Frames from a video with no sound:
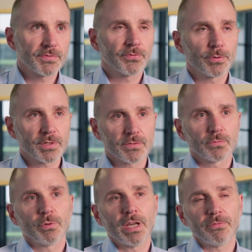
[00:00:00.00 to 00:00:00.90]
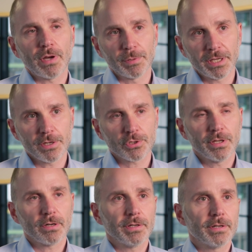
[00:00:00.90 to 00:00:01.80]
First, we have application
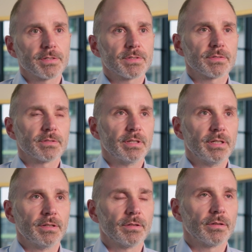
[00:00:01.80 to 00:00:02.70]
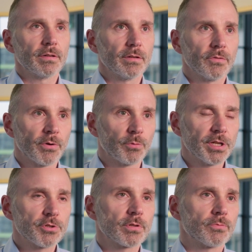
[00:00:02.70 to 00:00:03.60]
areas in
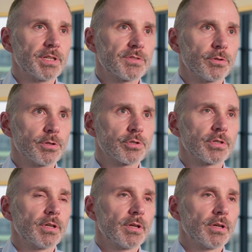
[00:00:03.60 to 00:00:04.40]
foundational research,